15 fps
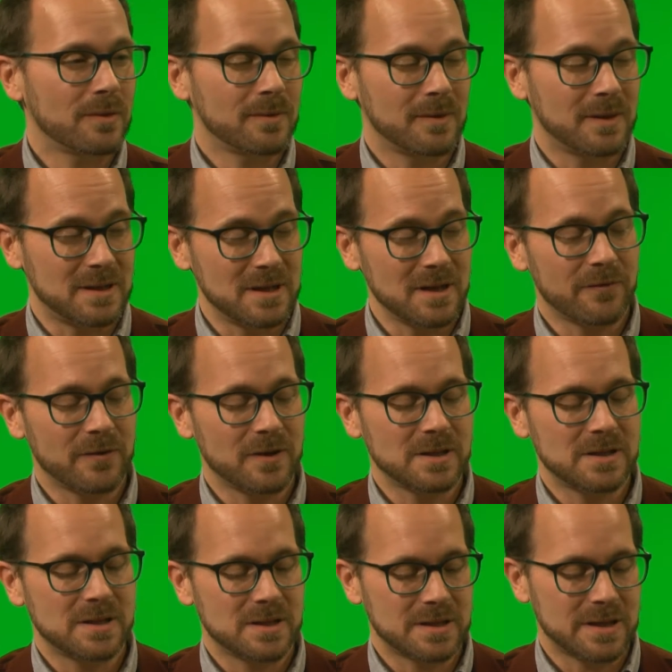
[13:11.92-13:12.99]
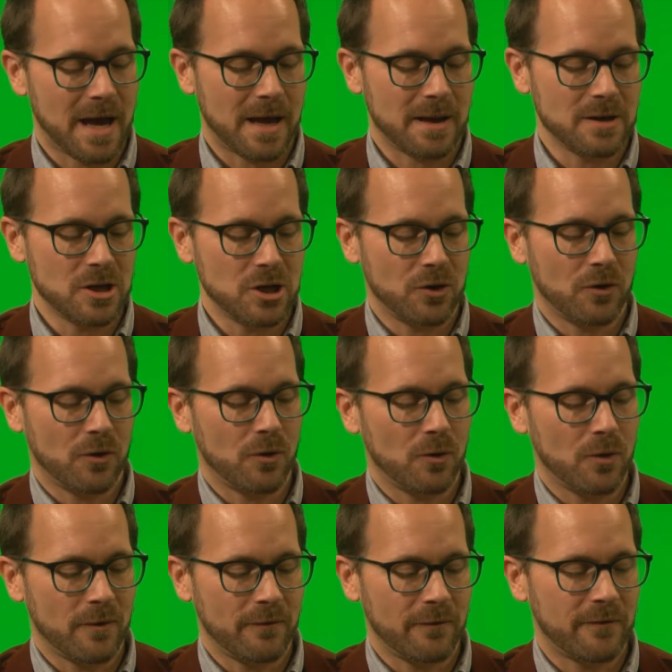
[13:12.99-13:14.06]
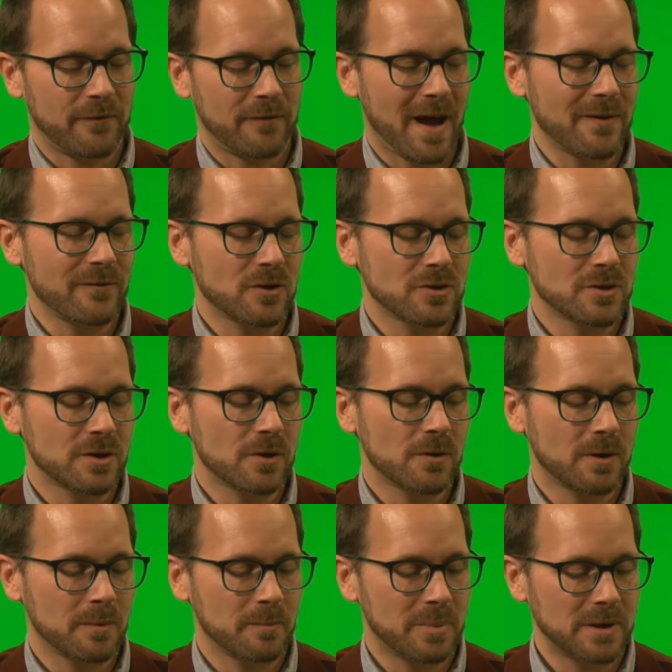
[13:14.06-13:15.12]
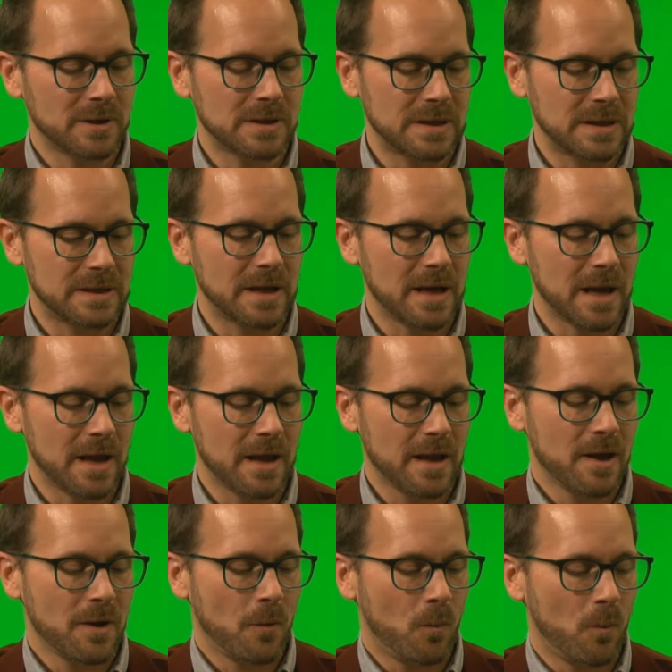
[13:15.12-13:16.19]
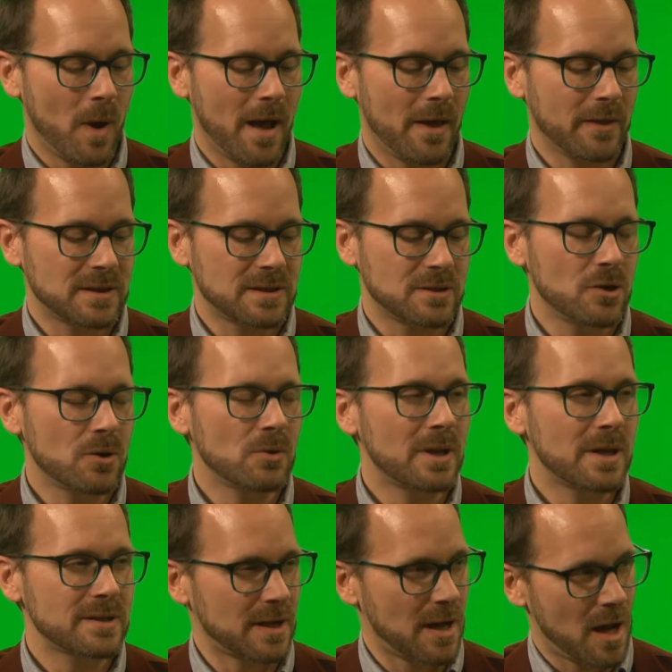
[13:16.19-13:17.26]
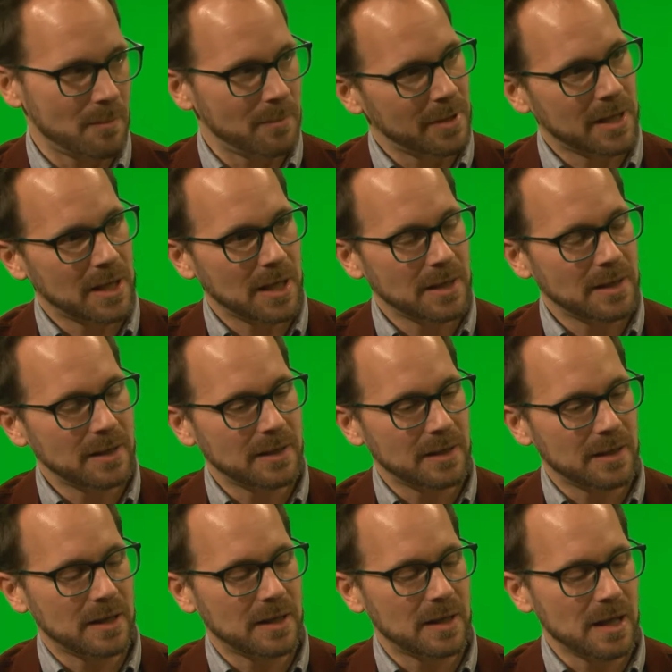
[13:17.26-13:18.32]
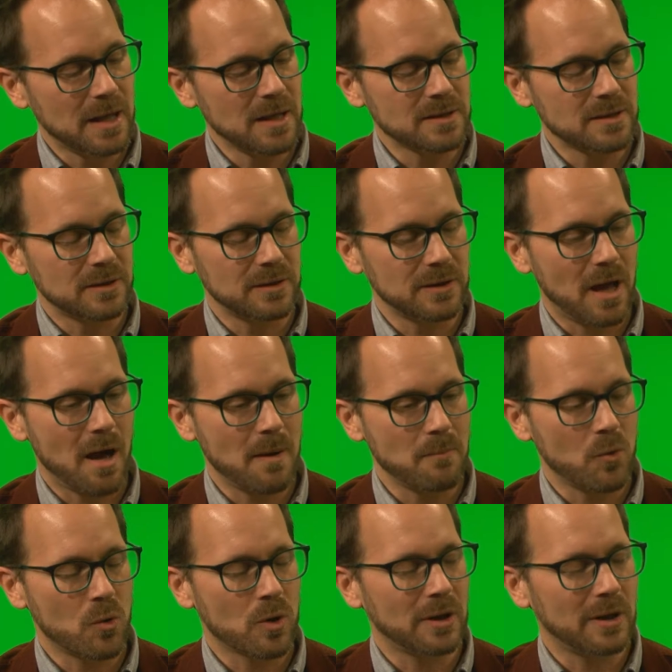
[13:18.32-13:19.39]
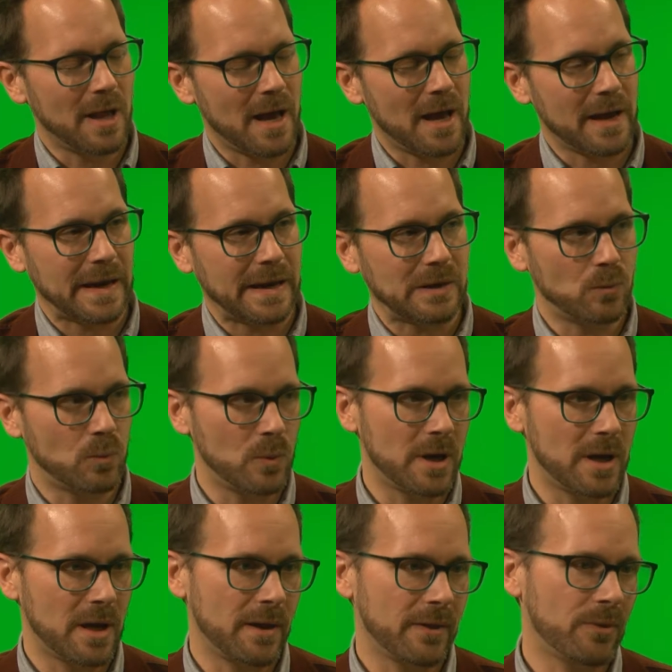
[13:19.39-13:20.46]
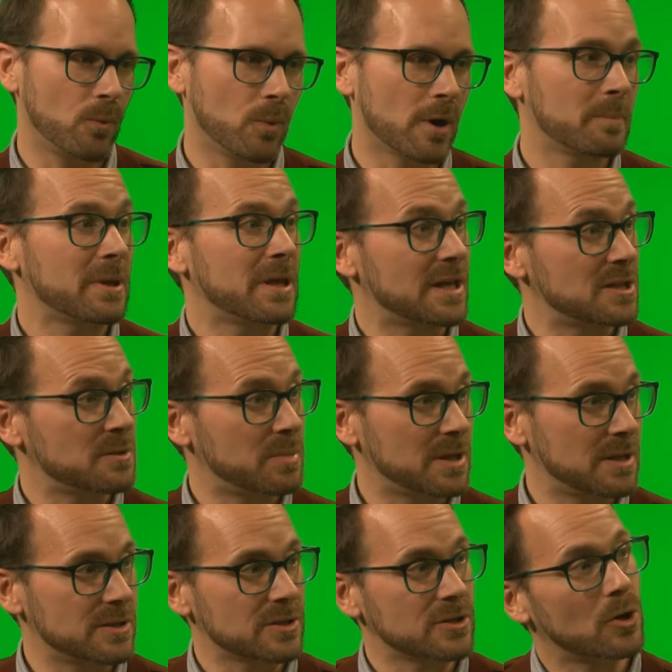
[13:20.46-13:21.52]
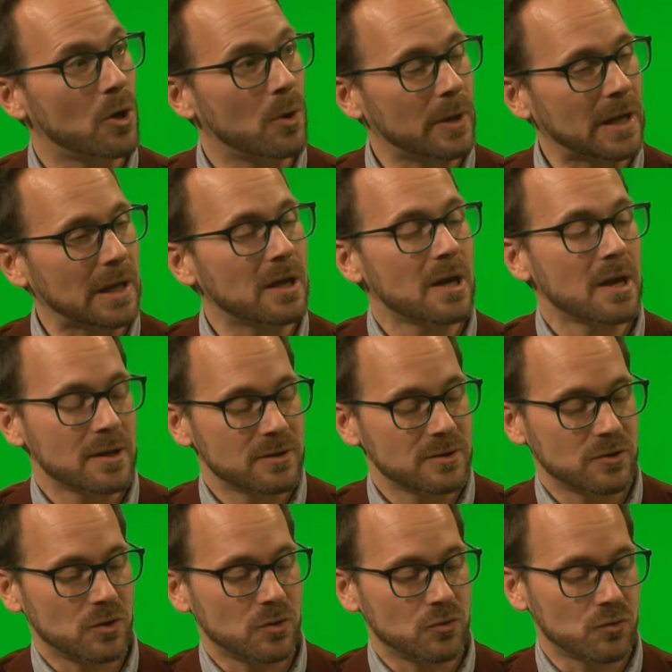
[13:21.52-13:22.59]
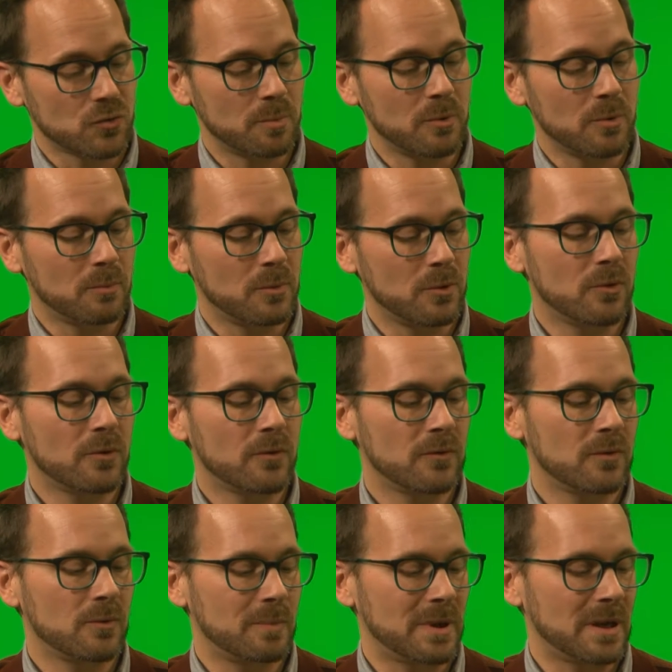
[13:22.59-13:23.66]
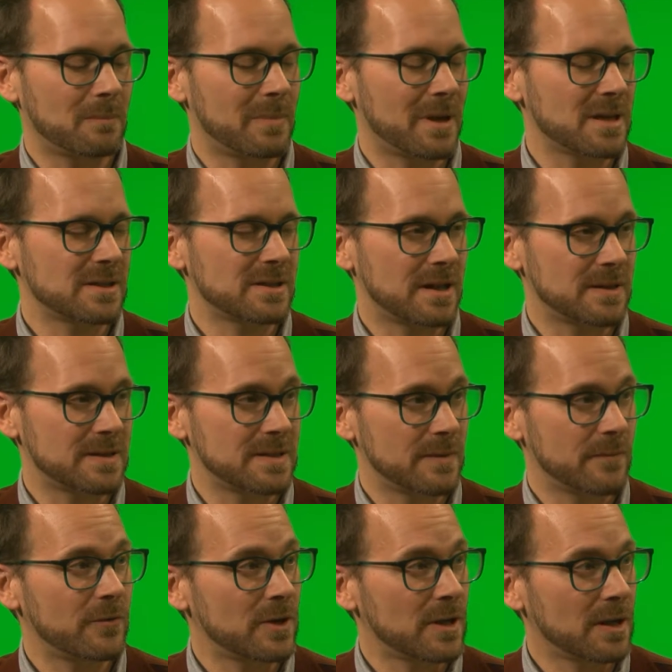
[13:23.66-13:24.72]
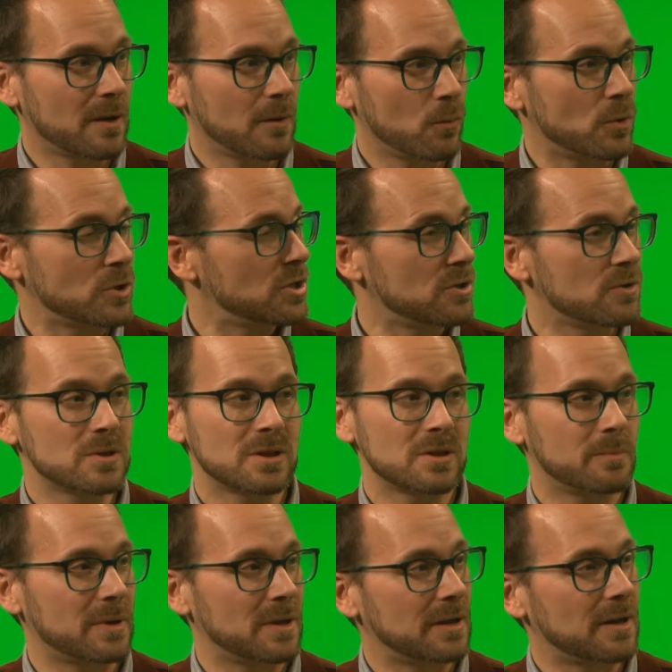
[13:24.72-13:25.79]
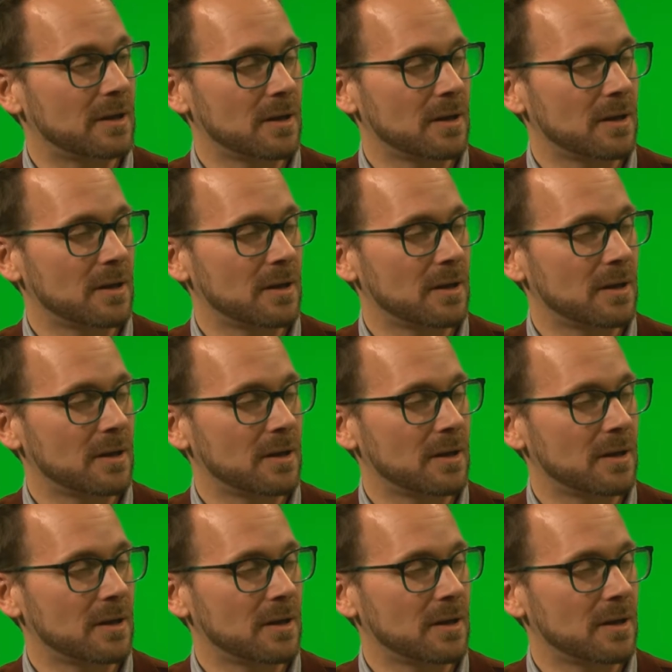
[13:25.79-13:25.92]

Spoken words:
the difference is that, you know, 5 years ago compared to today, while it's no less complicated, it is a lot more aligned with where PHP is going. So Drupal moved to being based on Symfony, which it used to be